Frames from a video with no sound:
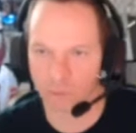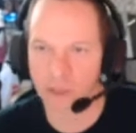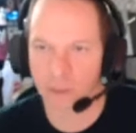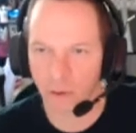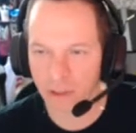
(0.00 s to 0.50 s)

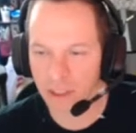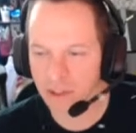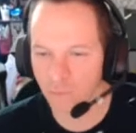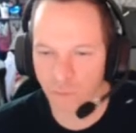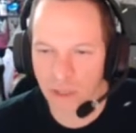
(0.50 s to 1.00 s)
readable.
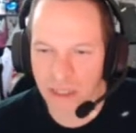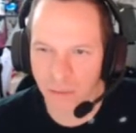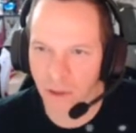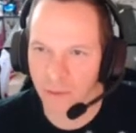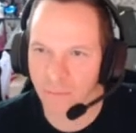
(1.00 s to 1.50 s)
It's
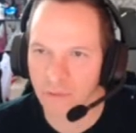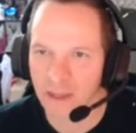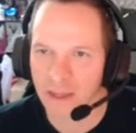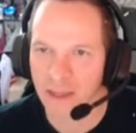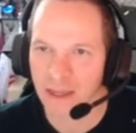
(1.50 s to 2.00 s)
readable.
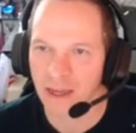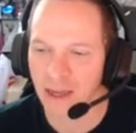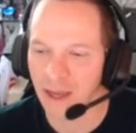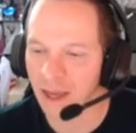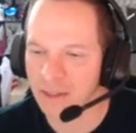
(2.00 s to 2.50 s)

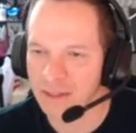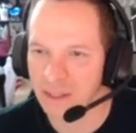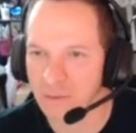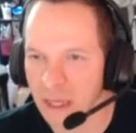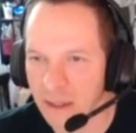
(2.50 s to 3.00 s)
Uh, let's see.
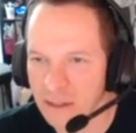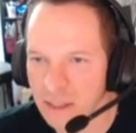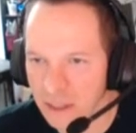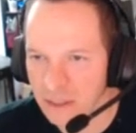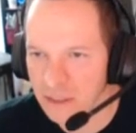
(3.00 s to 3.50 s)
Oh, Dolly
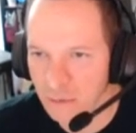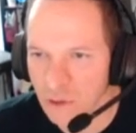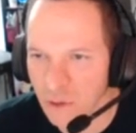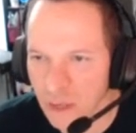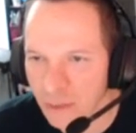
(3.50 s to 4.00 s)
says, "I'm
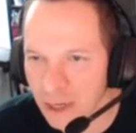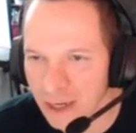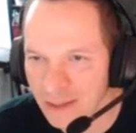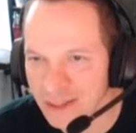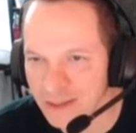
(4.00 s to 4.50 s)
so glad I made
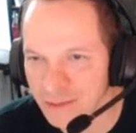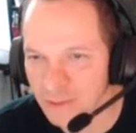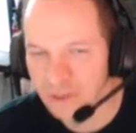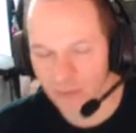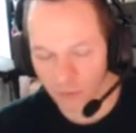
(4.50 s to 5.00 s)
it. These are some
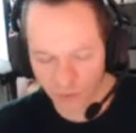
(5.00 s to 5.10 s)
good sketches." Well,